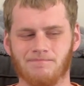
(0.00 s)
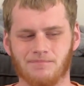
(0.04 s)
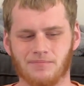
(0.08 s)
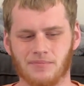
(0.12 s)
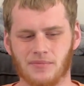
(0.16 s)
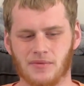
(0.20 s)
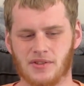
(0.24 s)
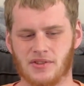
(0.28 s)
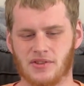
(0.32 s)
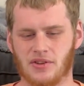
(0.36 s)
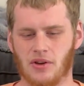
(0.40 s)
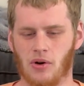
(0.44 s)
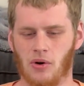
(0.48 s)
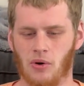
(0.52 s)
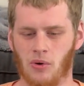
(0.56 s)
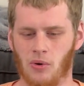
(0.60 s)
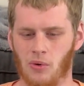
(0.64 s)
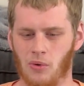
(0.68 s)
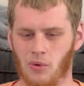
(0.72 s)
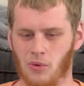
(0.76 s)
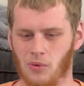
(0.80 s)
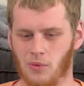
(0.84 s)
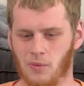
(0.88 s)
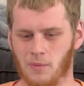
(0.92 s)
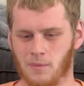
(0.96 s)

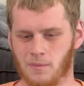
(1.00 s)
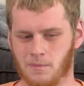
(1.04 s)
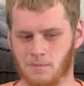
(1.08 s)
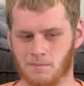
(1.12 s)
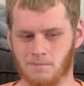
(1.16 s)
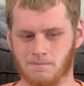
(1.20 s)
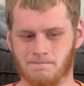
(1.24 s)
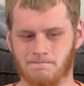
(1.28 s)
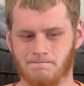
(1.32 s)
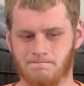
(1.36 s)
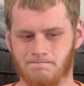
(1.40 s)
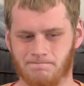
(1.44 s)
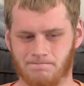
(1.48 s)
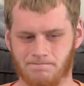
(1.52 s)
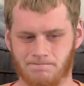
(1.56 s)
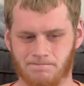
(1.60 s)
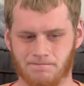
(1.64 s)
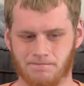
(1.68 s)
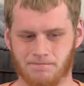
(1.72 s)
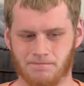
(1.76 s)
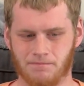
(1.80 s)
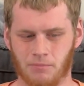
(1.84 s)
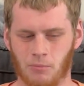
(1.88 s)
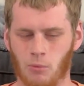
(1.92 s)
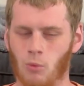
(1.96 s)
So
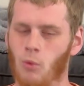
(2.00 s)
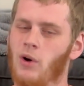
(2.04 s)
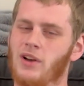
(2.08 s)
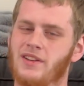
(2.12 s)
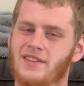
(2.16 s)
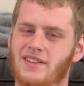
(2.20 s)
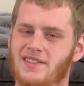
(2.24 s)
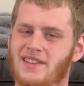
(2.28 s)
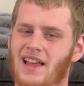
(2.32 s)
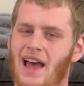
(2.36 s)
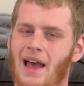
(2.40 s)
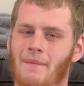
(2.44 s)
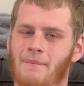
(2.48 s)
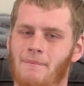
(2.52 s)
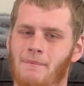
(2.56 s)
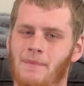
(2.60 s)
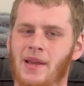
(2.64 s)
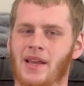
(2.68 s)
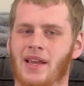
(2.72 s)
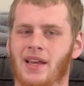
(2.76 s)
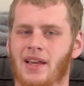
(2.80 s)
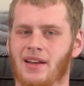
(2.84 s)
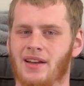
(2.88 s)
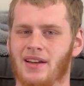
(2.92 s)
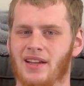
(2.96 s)
what does that
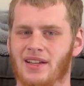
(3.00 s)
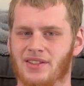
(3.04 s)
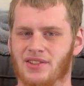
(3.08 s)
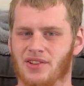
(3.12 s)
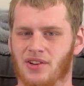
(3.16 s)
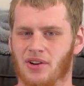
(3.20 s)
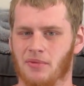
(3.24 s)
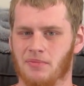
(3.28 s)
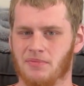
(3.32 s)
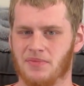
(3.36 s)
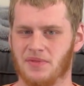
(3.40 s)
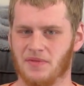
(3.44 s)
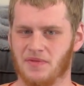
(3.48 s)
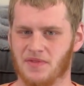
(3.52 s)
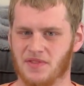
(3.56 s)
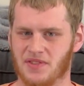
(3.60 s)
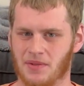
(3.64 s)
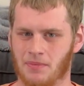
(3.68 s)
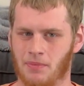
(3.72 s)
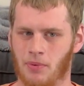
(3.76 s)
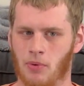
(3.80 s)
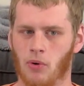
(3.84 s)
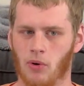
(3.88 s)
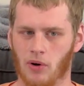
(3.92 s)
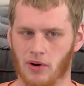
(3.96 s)
mean in terms of
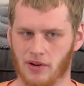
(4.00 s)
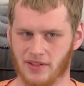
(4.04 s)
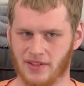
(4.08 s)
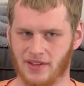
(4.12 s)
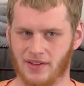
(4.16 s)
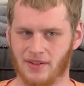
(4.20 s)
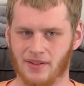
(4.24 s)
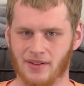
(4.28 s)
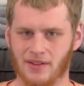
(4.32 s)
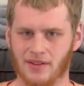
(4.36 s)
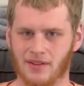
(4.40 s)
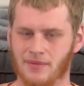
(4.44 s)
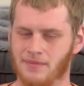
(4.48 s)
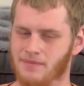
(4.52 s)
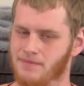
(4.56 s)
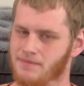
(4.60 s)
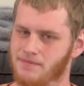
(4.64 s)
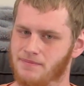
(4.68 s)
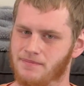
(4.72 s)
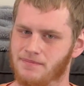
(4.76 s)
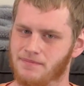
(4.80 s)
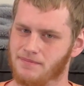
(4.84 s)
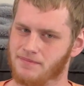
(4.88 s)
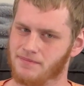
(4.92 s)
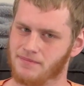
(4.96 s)
support?
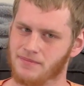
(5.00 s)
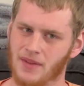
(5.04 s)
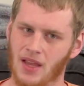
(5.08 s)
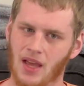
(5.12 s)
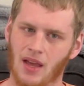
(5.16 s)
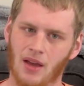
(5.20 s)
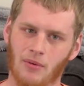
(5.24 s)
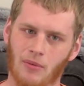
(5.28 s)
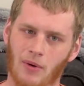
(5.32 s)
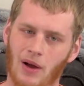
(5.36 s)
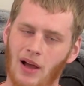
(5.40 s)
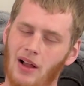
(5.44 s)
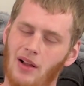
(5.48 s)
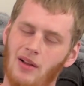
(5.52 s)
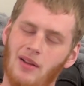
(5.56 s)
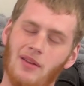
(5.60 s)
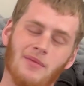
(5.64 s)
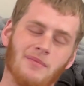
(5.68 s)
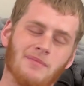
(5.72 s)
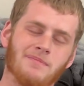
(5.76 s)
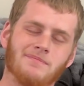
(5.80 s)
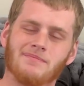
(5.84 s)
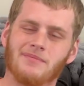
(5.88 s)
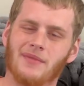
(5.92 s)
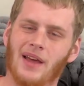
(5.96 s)

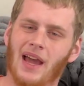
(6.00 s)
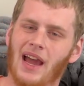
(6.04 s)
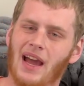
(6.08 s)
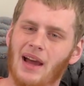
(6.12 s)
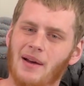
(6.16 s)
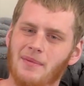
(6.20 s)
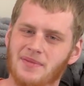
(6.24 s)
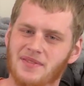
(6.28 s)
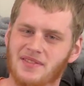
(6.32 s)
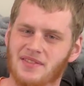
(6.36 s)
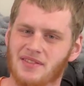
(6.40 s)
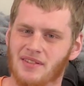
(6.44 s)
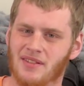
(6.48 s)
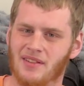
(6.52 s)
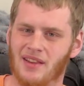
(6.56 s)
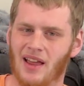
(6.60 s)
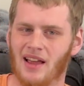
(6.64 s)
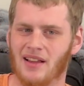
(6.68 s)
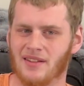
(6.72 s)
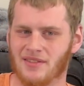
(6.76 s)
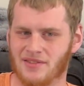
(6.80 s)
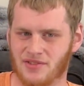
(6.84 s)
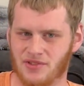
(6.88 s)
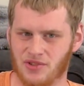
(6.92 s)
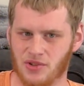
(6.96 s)
Well, apps
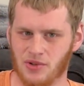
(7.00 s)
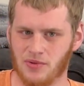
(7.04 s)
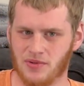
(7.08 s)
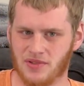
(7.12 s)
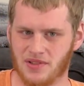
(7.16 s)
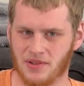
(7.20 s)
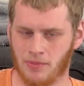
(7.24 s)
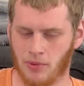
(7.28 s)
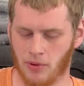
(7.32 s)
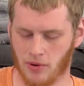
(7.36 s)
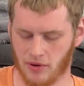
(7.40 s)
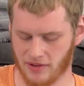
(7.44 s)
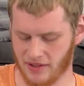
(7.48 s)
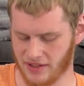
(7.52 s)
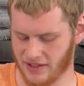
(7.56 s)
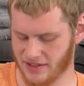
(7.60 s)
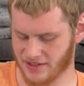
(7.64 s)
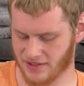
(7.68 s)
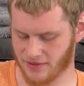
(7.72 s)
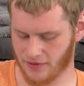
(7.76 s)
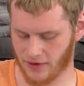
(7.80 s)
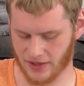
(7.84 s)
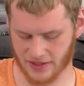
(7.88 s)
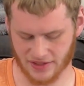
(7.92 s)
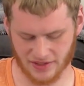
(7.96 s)
that do support these
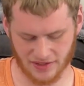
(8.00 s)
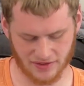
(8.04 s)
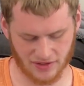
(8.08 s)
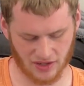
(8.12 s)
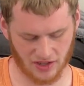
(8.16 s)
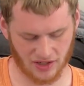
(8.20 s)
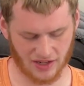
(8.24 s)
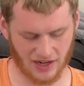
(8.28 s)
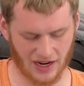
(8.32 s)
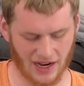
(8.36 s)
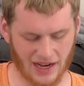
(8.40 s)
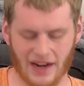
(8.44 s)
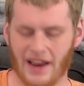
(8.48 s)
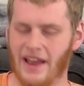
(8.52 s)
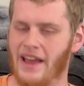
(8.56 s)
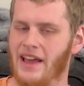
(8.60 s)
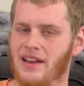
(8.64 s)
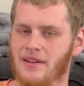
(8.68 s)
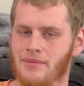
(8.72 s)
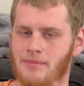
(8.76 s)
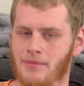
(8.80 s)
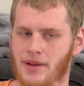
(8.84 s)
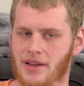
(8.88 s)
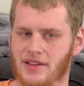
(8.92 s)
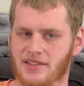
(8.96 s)
devices are kind of hit
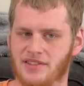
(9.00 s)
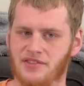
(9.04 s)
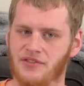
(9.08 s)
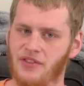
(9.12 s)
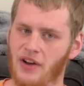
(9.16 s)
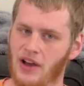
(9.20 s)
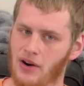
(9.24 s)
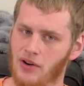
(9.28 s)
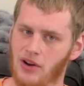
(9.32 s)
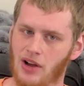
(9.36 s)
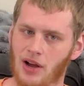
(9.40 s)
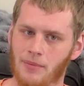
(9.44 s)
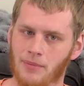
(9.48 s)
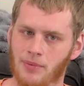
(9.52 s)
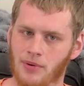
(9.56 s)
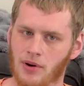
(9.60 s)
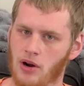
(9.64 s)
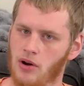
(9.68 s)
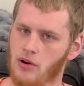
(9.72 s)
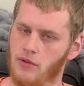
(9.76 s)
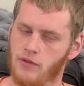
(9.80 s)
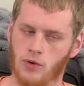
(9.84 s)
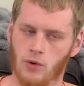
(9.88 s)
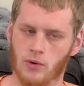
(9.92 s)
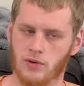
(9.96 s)
and miss. Final Cut
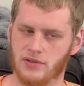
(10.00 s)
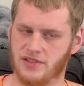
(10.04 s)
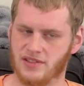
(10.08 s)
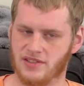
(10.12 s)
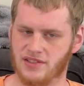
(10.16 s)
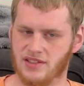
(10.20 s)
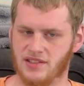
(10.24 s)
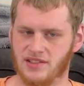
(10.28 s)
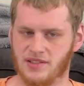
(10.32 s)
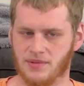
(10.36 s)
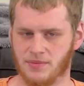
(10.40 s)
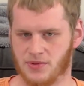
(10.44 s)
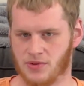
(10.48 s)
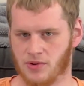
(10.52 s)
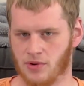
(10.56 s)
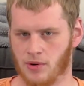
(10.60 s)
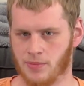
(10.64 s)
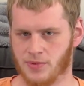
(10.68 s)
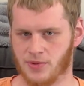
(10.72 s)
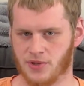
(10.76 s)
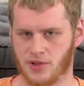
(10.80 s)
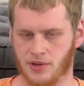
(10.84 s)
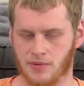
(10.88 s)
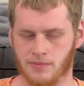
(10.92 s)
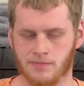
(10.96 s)
Pro, of course, is a
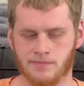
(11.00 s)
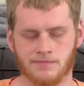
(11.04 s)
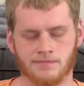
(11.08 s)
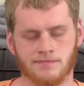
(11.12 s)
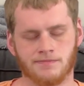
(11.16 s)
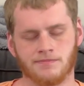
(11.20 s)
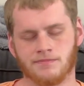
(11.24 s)
subscription.